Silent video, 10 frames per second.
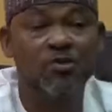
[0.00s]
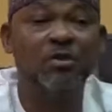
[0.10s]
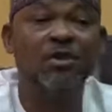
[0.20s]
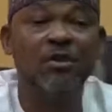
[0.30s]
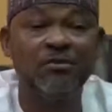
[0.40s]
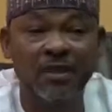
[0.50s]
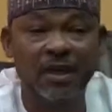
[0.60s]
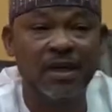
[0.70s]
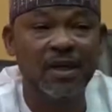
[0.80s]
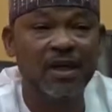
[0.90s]
will be
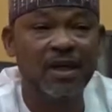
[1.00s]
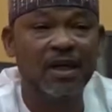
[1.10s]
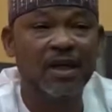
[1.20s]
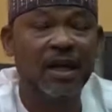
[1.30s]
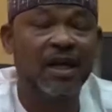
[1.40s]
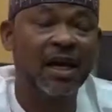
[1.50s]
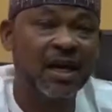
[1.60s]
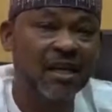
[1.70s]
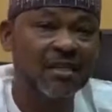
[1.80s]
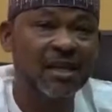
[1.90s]
shifted. And
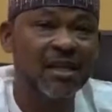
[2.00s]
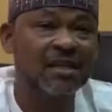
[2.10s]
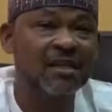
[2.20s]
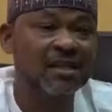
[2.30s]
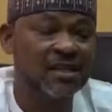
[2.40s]
like I said,